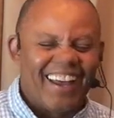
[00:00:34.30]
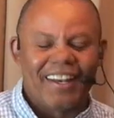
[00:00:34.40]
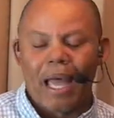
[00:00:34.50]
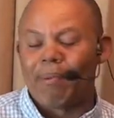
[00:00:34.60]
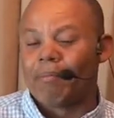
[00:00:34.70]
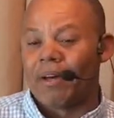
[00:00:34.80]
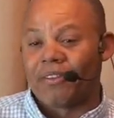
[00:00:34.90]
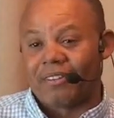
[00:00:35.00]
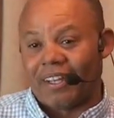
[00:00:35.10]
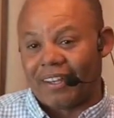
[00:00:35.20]
And happy
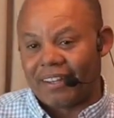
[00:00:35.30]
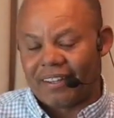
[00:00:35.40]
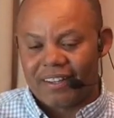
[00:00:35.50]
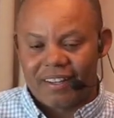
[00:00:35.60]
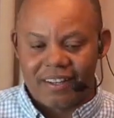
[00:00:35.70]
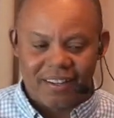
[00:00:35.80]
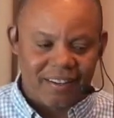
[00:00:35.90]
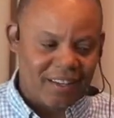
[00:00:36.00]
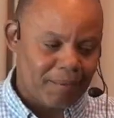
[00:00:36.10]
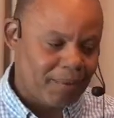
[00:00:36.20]
Mother's Day.
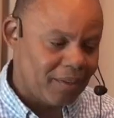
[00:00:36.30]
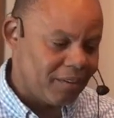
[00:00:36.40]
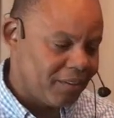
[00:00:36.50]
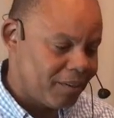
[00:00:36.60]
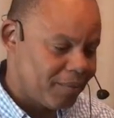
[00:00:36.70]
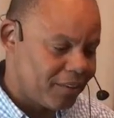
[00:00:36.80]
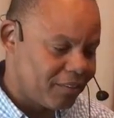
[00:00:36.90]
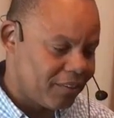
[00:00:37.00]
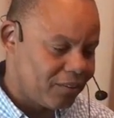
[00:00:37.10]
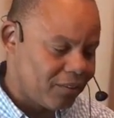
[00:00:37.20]
Happy, you know,
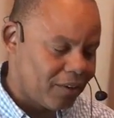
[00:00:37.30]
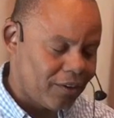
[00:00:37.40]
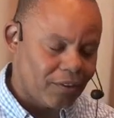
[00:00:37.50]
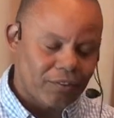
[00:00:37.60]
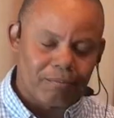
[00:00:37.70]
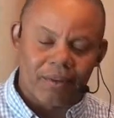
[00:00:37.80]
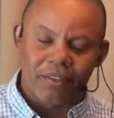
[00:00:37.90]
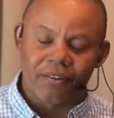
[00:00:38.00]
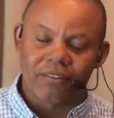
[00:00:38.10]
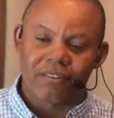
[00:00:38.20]
Mother's Day to all those
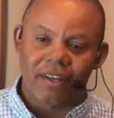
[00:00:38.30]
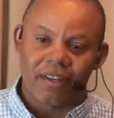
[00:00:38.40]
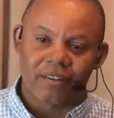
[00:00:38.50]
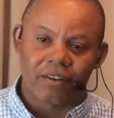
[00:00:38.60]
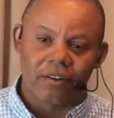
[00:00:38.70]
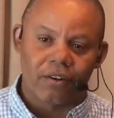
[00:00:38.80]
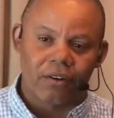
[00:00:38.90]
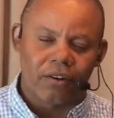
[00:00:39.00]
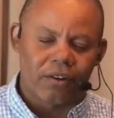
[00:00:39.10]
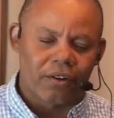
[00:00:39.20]
mothers that
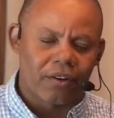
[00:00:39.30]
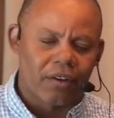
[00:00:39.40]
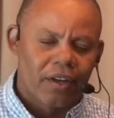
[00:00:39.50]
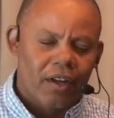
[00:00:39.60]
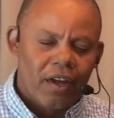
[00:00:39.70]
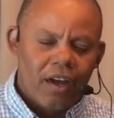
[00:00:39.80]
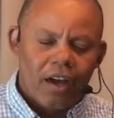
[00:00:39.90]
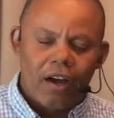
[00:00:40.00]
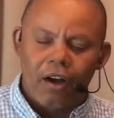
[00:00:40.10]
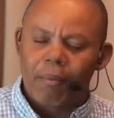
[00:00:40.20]
are
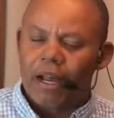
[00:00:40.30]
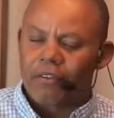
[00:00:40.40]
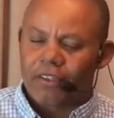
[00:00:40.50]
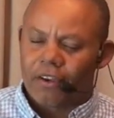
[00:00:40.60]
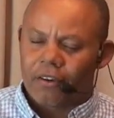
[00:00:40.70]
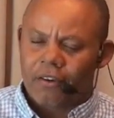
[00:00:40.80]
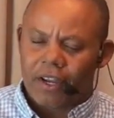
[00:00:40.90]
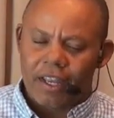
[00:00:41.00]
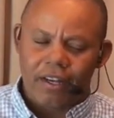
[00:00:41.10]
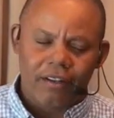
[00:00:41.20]
out there.
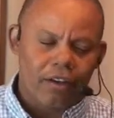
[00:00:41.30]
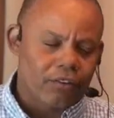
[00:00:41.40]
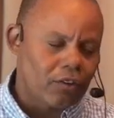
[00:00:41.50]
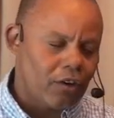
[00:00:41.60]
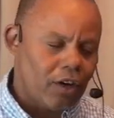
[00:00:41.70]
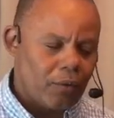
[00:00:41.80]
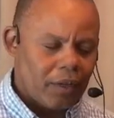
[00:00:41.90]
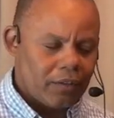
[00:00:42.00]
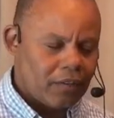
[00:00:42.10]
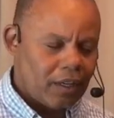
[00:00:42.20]
And it also
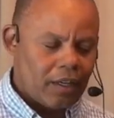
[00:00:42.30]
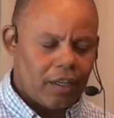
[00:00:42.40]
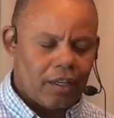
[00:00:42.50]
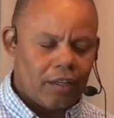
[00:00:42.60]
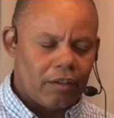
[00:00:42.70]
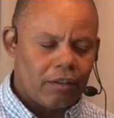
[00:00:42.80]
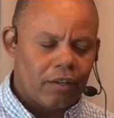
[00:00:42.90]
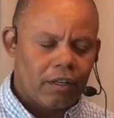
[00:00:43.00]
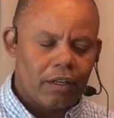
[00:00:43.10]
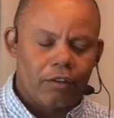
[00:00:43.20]
always a
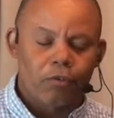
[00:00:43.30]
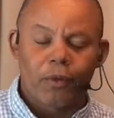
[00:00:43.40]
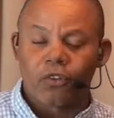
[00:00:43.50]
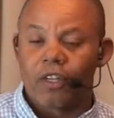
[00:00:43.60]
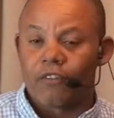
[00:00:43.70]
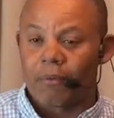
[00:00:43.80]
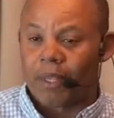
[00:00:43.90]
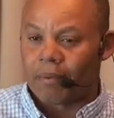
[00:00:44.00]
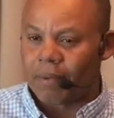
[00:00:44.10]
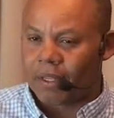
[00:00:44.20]
special day for
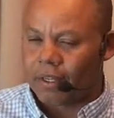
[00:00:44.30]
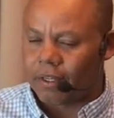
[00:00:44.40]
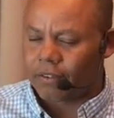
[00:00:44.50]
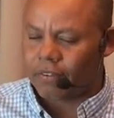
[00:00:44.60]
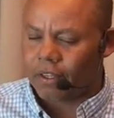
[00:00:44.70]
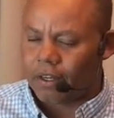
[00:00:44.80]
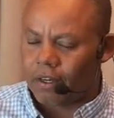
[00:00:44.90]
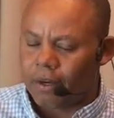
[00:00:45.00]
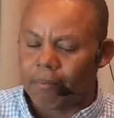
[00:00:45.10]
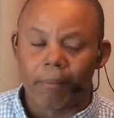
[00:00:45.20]
me because
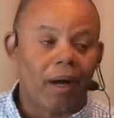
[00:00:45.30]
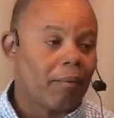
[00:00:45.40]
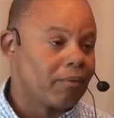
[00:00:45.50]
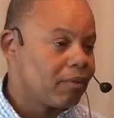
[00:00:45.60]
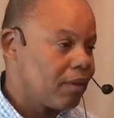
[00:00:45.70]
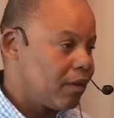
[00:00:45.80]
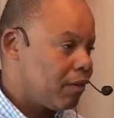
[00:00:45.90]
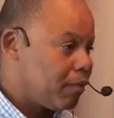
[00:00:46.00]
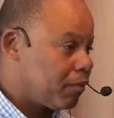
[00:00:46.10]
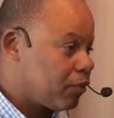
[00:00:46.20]
my mom's
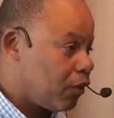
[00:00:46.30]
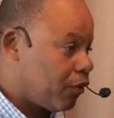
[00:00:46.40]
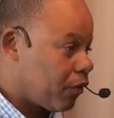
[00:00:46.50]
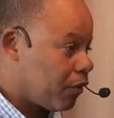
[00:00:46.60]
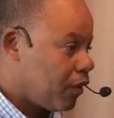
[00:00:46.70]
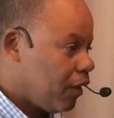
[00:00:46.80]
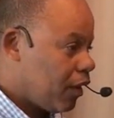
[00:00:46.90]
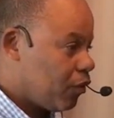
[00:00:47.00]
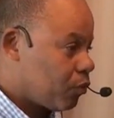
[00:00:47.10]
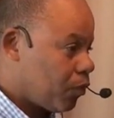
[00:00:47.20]
is no longer
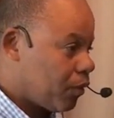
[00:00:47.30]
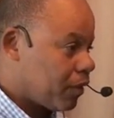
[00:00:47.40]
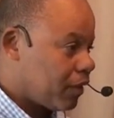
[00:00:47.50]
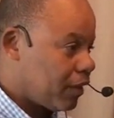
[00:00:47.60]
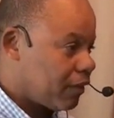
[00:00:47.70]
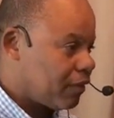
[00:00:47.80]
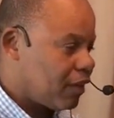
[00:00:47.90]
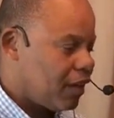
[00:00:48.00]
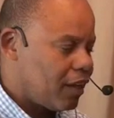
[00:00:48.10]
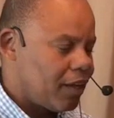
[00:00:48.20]
in this room with us,
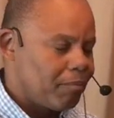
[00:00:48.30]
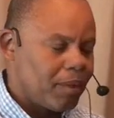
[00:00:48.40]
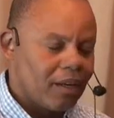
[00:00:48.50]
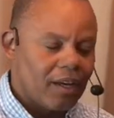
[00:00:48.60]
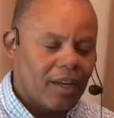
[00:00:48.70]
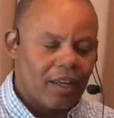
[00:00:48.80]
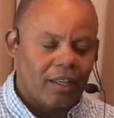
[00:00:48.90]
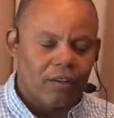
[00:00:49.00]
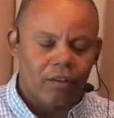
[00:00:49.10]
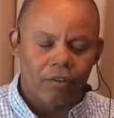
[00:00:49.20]
but
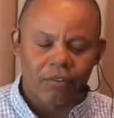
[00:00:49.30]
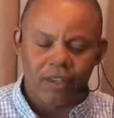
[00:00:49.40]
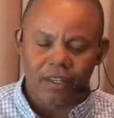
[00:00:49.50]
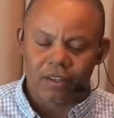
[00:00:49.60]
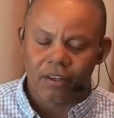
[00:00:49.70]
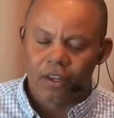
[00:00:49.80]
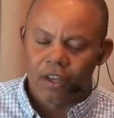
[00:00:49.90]
I know that